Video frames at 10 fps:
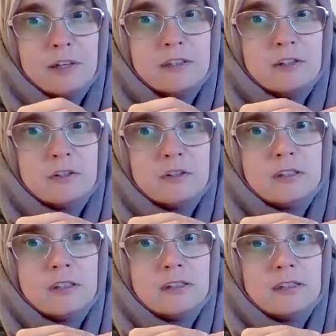attitude
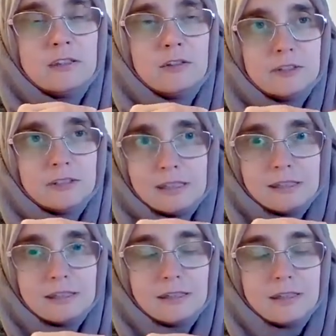is not
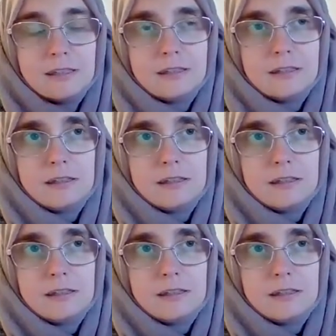easy.